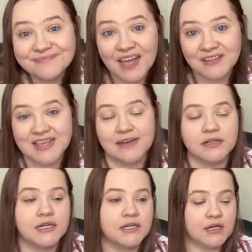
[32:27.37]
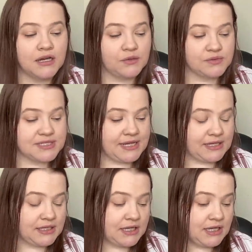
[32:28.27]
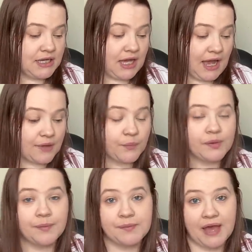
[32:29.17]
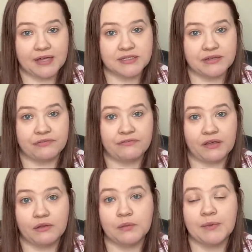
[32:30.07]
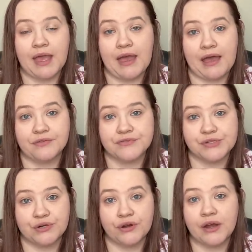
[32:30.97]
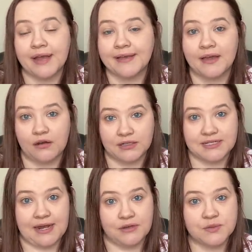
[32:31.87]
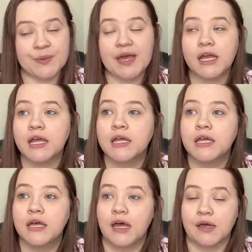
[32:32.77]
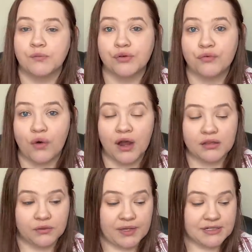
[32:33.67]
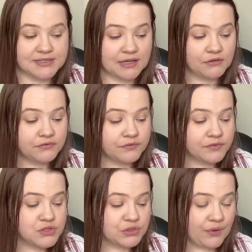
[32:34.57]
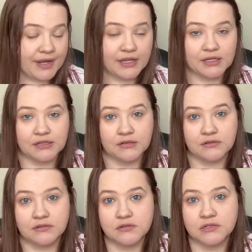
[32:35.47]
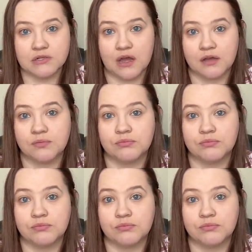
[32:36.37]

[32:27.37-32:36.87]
How's that? Uh, we'll see. I will be back to film after I get Haunted House back, um, before Halloween itself, so I can talk,